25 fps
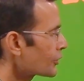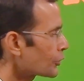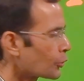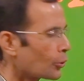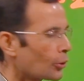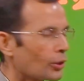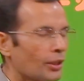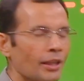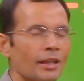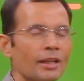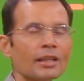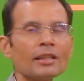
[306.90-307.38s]

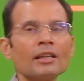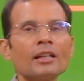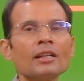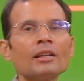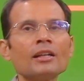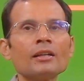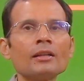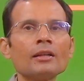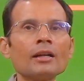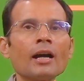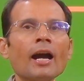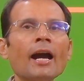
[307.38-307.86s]
systolic
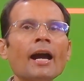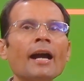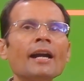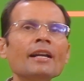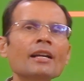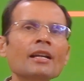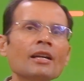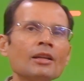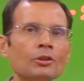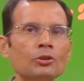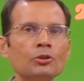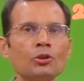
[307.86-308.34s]

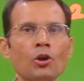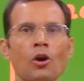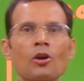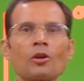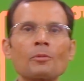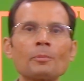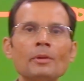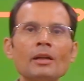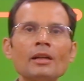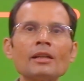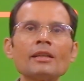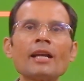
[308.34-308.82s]
and
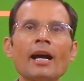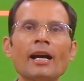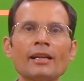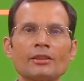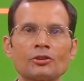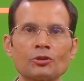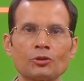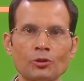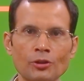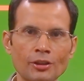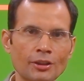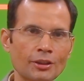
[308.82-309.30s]
normal
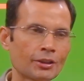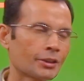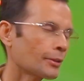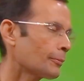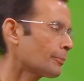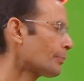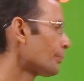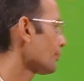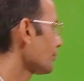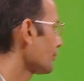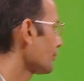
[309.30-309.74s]
diastolic.